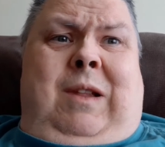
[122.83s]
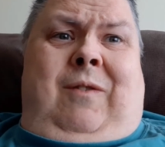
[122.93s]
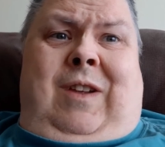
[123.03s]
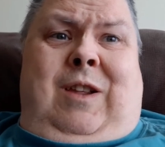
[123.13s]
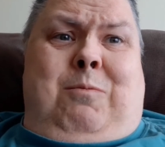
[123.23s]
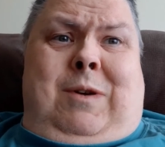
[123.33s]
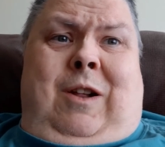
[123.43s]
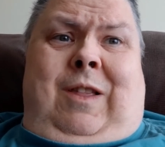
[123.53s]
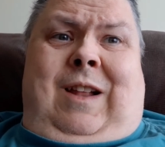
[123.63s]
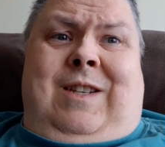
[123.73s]
believing them, and
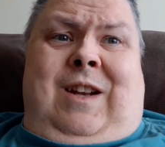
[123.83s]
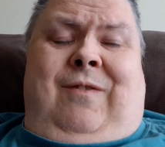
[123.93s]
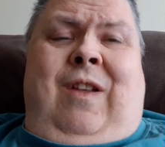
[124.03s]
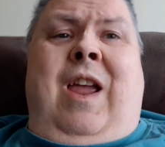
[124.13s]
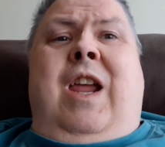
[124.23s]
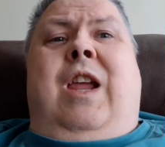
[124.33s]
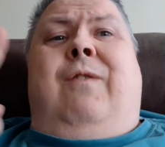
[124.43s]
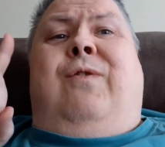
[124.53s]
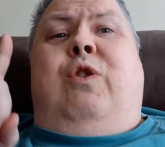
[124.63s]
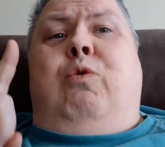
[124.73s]
all that stuff.
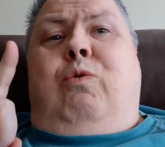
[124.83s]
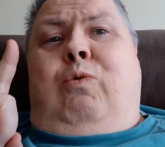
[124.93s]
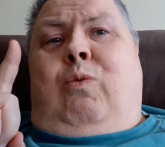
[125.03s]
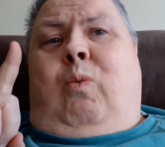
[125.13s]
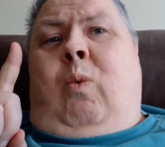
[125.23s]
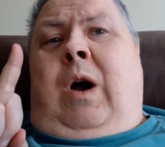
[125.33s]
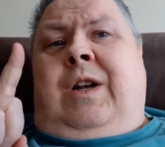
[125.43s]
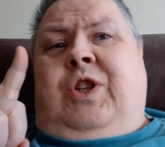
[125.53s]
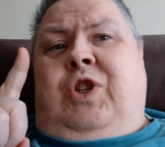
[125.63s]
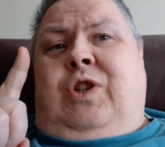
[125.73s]
If you
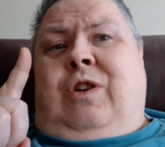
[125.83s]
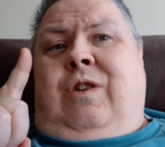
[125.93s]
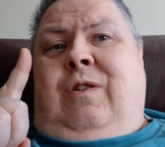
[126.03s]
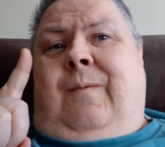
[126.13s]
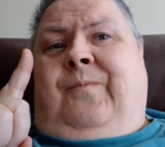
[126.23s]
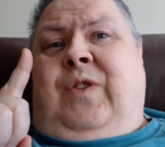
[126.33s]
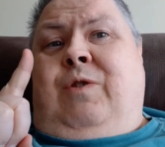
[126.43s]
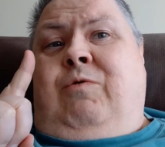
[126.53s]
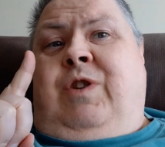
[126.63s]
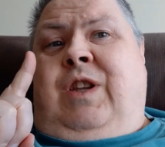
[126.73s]
watch
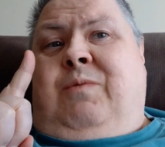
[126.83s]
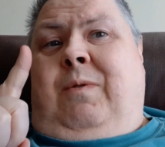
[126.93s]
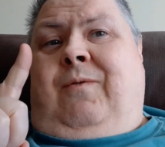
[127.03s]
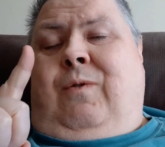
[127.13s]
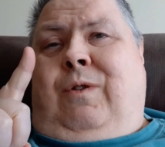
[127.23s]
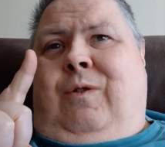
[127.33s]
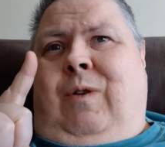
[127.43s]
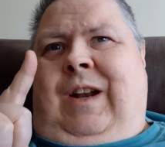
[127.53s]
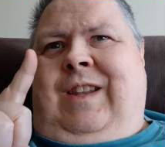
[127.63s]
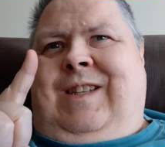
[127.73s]
to just before the
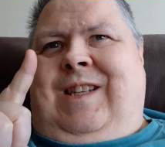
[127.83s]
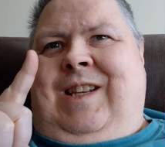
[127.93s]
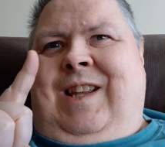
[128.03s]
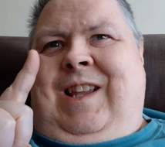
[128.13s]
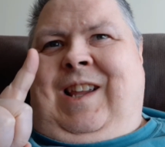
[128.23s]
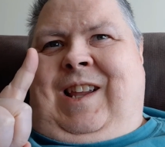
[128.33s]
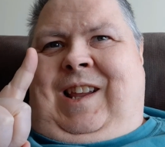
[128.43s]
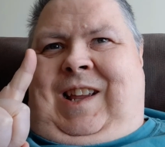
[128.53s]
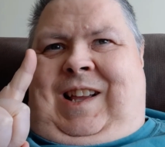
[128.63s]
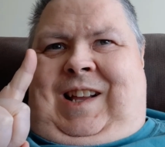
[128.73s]
credits,
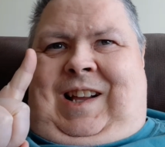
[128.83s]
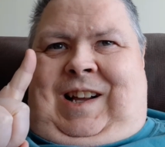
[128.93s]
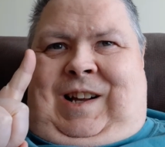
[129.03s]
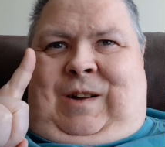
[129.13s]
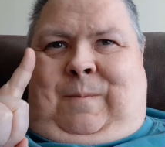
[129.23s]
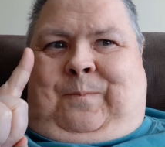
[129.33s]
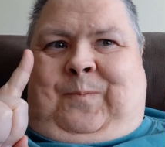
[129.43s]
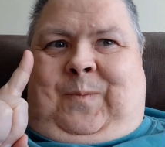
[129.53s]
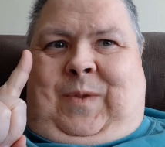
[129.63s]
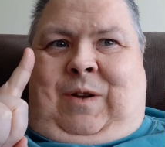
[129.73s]
um,
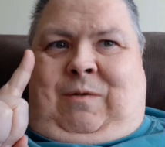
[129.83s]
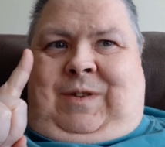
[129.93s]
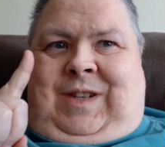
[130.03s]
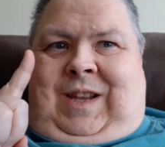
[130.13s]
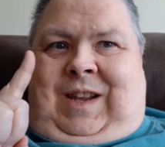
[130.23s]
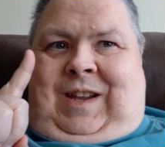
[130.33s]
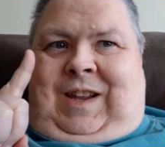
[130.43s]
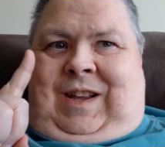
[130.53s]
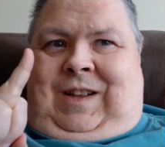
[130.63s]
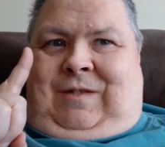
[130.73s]
there is
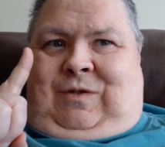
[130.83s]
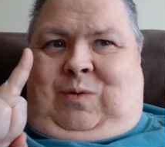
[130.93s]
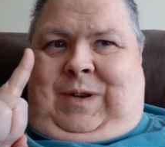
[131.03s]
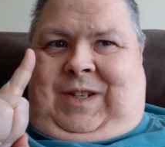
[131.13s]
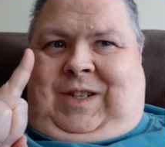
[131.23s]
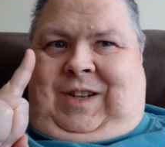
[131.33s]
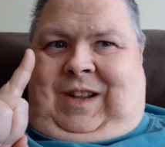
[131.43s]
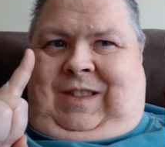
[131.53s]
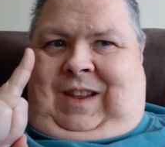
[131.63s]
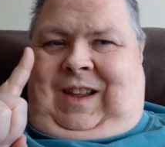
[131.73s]
a uh, twist
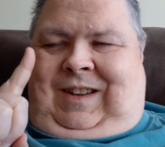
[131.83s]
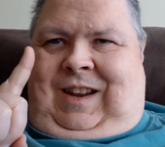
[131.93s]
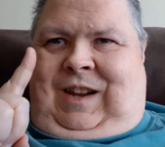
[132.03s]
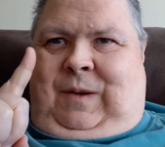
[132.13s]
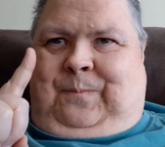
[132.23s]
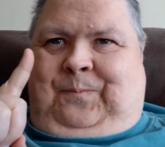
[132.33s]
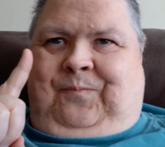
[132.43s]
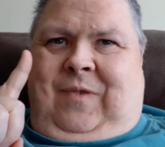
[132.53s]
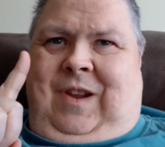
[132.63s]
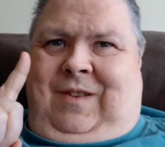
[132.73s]
at the ending,
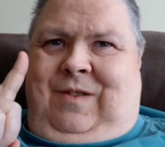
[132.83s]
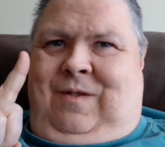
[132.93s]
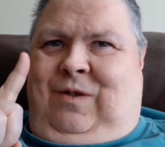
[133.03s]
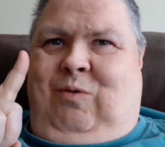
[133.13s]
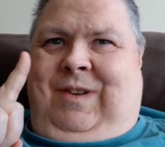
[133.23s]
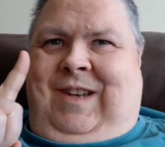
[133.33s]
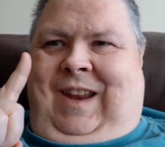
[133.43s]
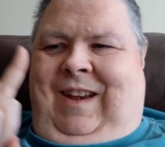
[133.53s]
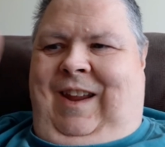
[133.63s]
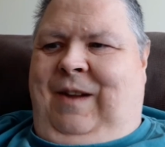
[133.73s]
twist
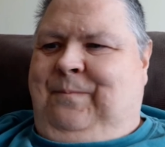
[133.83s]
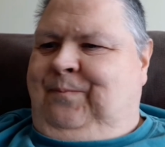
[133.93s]
ending